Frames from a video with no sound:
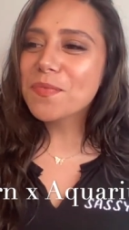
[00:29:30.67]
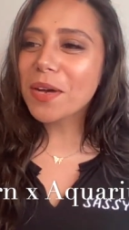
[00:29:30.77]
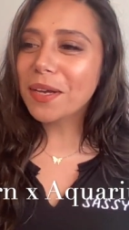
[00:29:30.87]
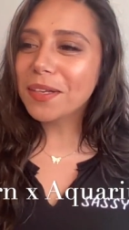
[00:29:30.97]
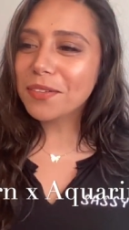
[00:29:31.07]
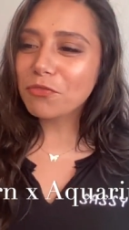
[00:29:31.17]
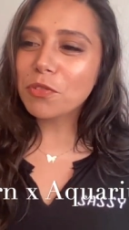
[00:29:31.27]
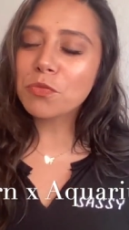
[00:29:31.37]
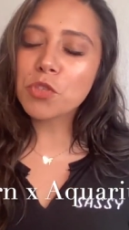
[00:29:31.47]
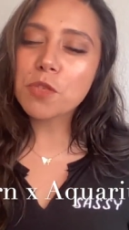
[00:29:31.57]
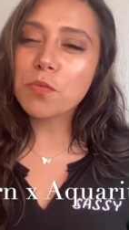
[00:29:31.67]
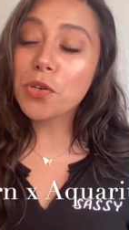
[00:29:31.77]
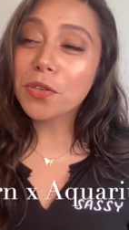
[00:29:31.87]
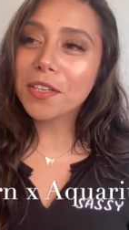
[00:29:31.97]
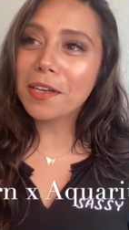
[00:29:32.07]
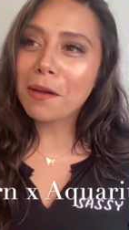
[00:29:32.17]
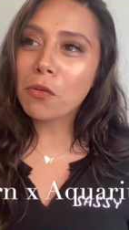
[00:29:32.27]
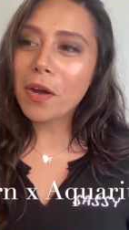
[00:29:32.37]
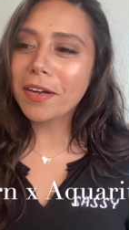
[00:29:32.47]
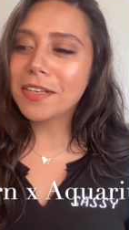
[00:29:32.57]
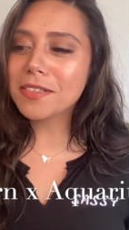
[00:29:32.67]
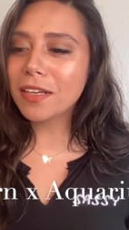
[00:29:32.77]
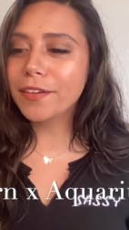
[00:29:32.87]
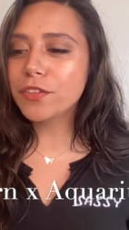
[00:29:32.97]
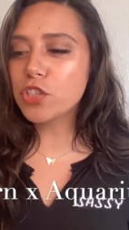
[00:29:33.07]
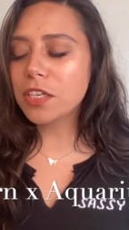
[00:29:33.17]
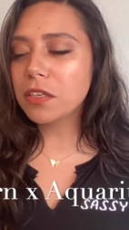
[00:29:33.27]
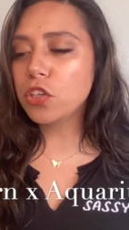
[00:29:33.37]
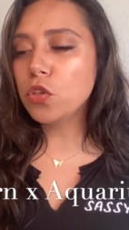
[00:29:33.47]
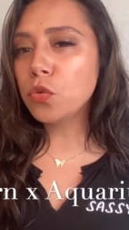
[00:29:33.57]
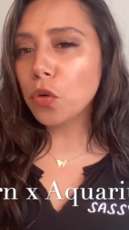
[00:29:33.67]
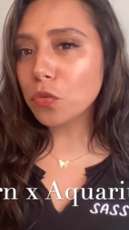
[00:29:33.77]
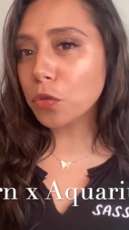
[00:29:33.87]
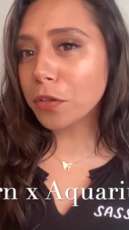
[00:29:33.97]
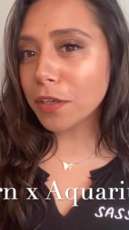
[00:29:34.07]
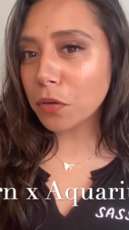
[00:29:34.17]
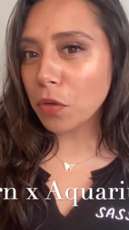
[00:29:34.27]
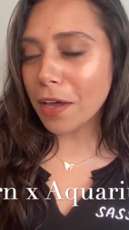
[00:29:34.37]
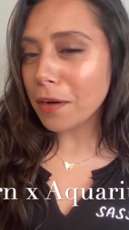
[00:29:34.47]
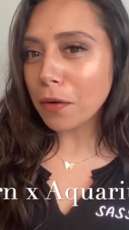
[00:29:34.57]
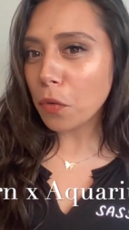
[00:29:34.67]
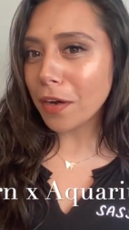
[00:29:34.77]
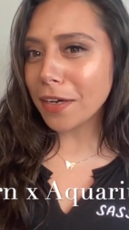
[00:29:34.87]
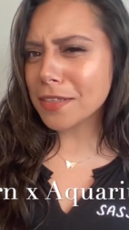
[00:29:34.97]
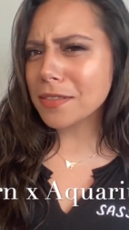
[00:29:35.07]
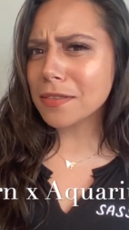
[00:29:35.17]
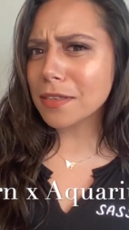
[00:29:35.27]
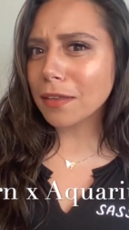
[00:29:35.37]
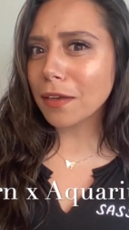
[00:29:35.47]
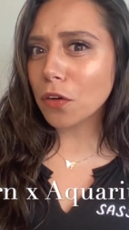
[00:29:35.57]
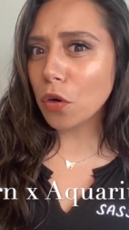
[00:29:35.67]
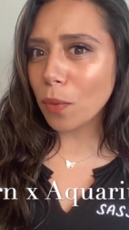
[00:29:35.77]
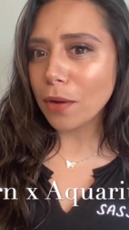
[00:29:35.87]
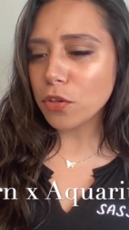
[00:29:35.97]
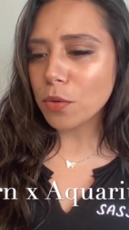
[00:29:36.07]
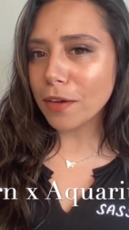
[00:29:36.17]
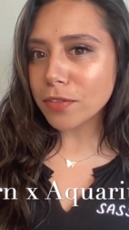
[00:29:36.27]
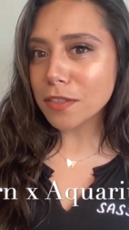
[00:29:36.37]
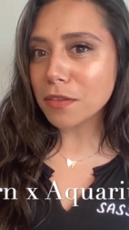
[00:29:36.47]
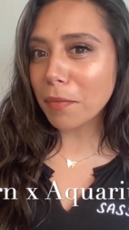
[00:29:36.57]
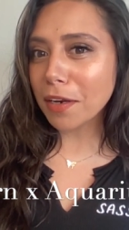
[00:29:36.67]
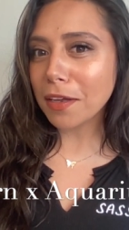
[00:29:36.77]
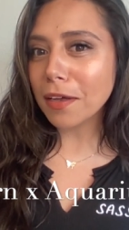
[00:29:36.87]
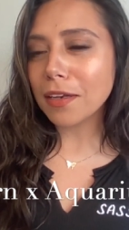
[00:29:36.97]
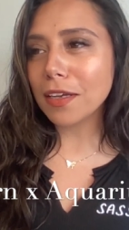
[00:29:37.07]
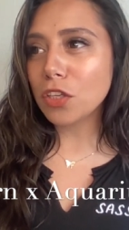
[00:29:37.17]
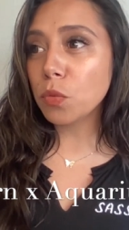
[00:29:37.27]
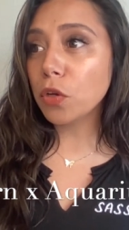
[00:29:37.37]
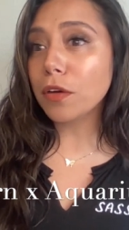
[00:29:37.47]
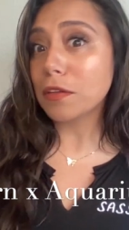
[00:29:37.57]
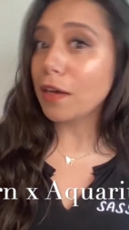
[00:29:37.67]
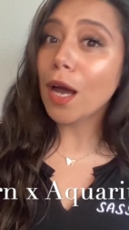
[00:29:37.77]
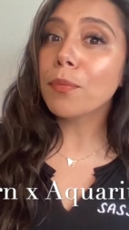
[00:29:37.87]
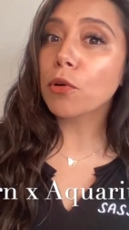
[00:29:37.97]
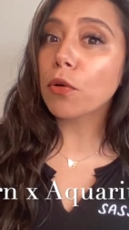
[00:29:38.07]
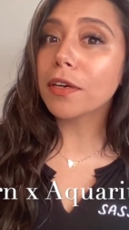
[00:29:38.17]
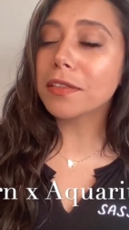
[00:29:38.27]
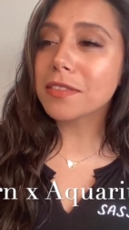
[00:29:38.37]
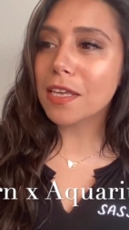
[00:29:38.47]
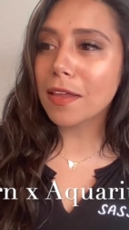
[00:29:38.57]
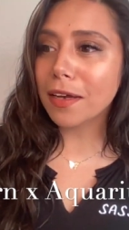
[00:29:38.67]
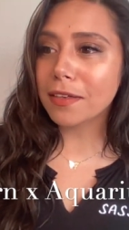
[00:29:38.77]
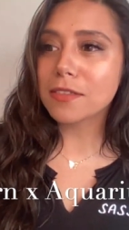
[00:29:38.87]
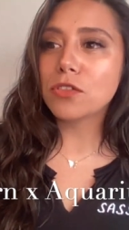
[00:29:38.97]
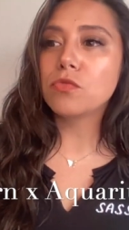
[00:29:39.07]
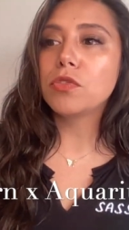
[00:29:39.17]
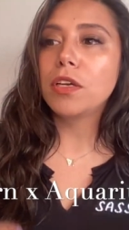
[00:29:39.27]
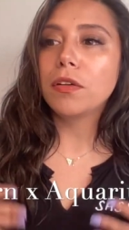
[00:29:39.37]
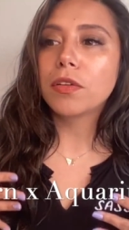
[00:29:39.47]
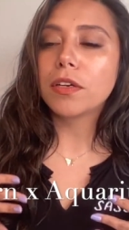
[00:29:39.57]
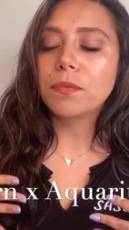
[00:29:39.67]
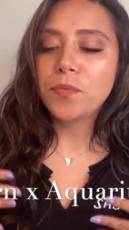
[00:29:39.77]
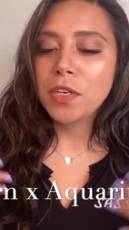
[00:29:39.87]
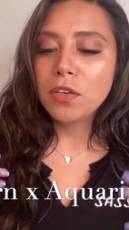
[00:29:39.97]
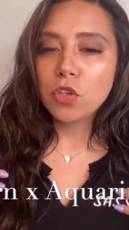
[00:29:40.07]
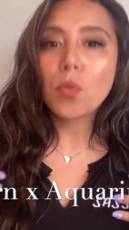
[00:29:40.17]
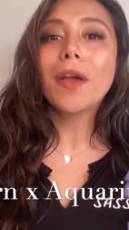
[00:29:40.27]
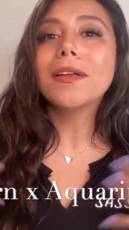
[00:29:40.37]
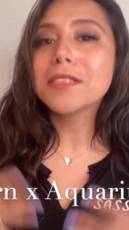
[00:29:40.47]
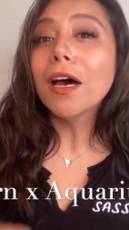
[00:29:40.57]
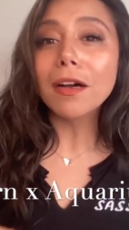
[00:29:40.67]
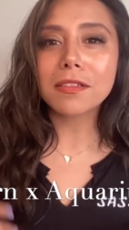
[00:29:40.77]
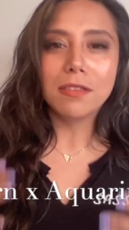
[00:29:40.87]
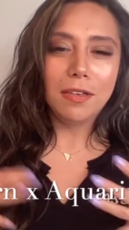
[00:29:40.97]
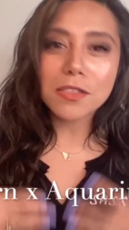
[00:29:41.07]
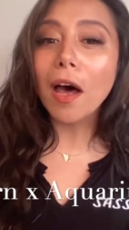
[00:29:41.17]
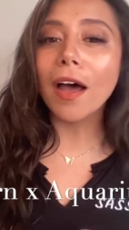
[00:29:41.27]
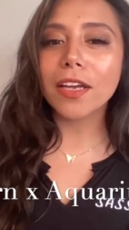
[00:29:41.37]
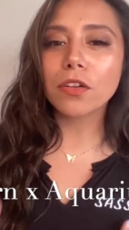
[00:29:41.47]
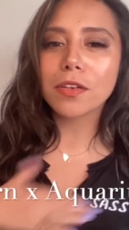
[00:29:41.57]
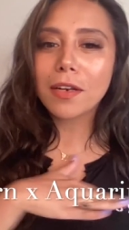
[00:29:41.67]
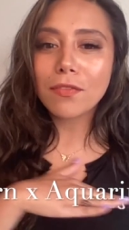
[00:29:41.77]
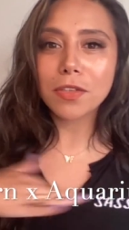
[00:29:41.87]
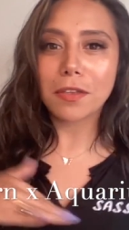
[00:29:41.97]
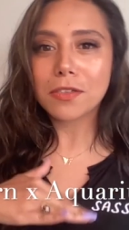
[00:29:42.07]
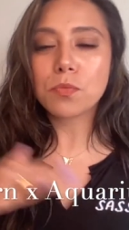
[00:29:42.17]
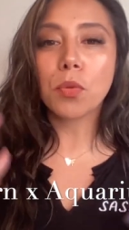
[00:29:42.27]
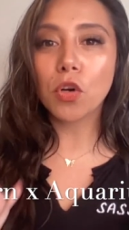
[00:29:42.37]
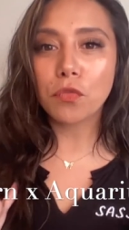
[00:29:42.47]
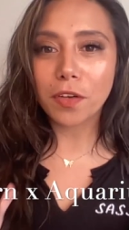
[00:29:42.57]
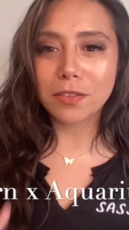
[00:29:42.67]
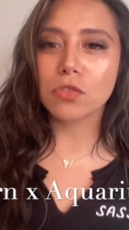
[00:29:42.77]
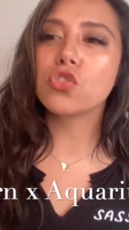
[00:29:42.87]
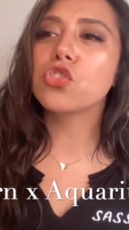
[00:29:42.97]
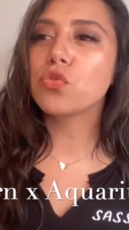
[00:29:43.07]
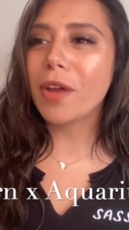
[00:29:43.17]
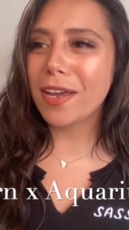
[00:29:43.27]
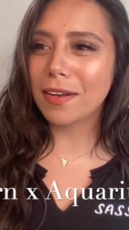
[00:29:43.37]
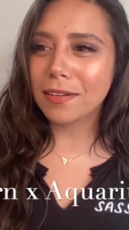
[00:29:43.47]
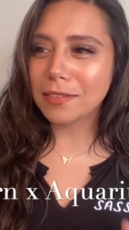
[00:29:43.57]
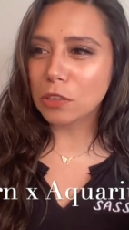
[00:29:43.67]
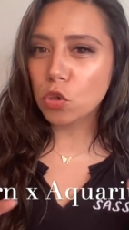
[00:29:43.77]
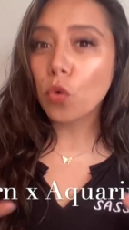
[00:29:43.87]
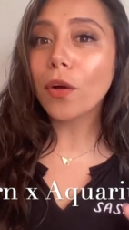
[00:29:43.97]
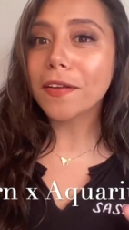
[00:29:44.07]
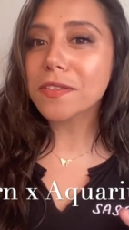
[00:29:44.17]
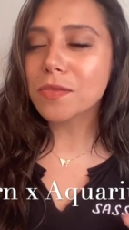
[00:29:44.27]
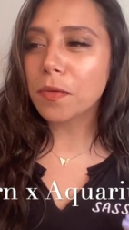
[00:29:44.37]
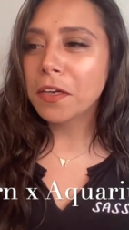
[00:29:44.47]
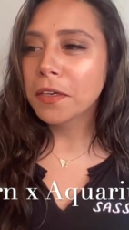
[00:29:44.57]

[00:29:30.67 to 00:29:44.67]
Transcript: but just purely aquarius energy you don't look at, a, at an aquarius and say like oh wow you have tons of money honey you would look at the capricorn and say that because you know they're they're wearing a tux and it's ironed and everything is perfect and straight and crisp